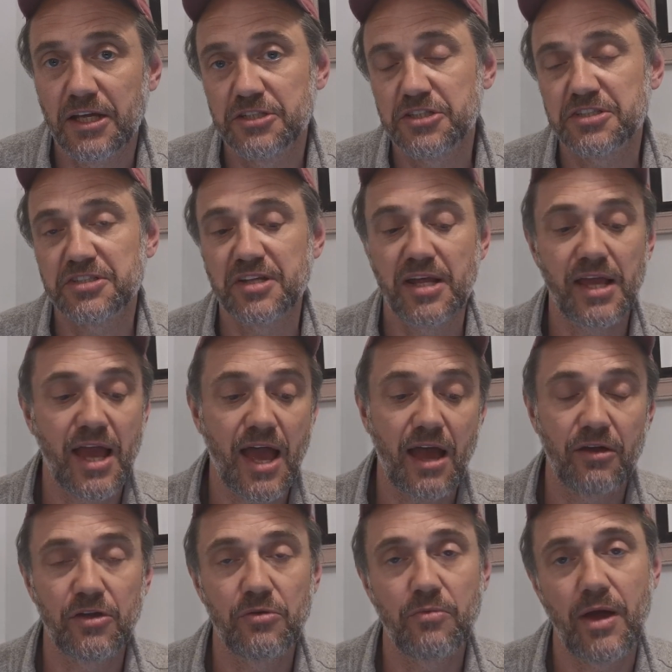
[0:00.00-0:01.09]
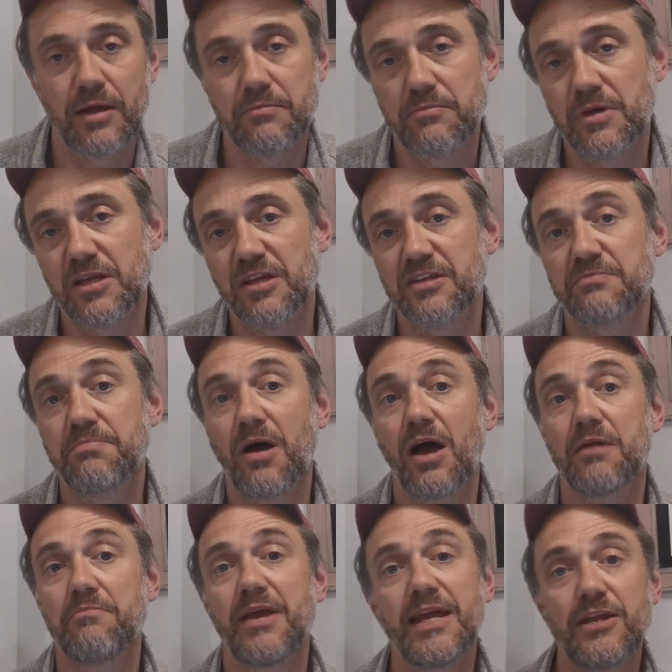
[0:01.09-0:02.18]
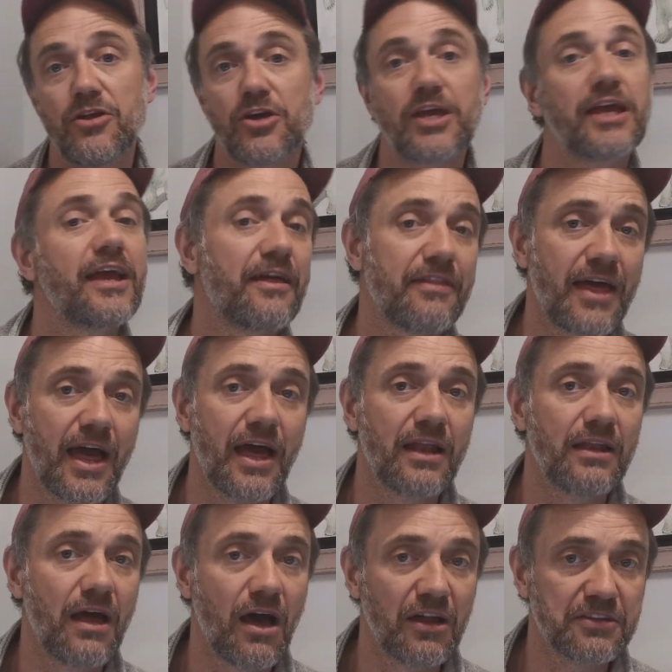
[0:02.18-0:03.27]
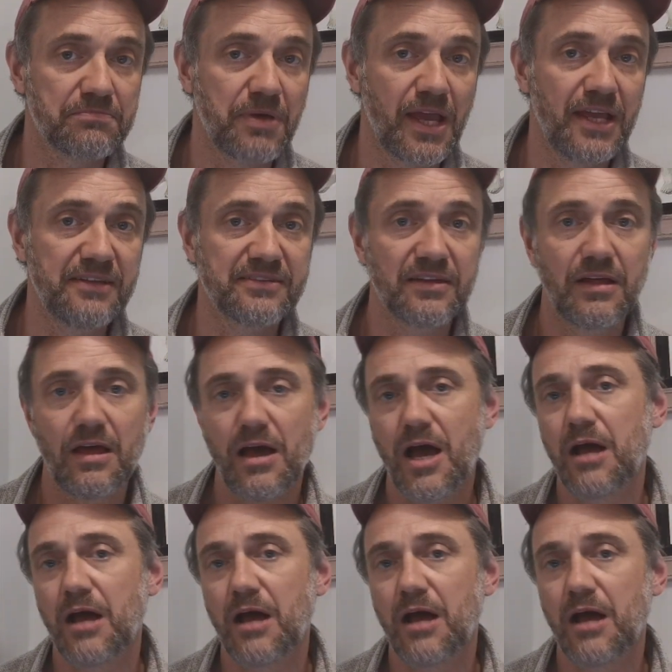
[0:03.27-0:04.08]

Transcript: and just see how you went. Because by me looking at that last piece,